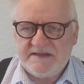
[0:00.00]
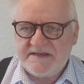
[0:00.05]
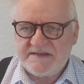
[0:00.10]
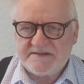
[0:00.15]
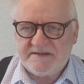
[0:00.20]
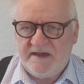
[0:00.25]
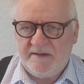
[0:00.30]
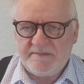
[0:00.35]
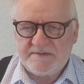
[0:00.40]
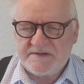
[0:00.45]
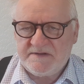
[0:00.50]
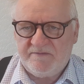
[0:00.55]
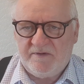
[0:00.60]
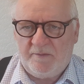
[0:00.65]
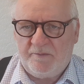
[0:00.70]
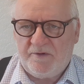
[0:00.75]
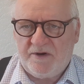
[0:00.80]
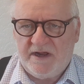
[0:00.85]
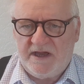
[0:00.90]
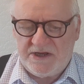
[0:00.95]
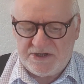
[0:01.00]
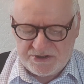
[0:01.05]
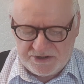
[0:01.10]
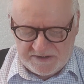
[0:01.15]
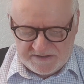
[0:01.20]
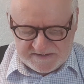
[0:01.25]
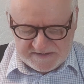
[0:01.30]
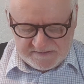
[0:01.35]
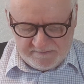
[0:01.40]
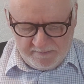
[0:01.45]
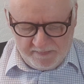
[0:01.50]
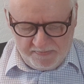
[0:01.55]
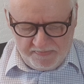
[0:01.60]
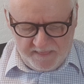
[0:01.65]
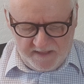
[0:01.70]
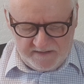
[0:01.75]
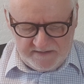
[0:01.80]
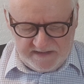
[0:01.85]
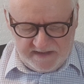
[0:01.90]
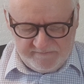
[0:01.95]
types of operations
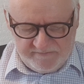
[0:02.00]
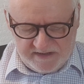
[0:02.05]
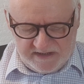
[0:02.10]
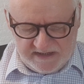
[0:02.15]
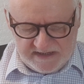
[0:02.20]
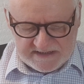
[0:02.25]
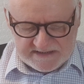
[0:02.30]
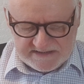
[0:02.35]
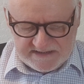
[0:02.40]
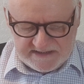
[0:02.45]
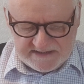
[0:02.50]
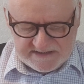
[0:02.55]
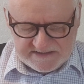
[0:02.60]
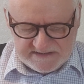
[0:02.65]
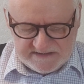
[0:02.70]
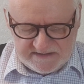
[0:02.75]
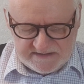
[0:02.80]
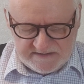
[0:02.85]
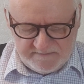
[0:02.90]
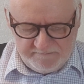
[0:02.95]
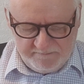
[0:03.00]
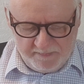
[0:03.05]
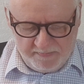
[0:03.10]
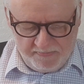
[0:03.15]
never existed.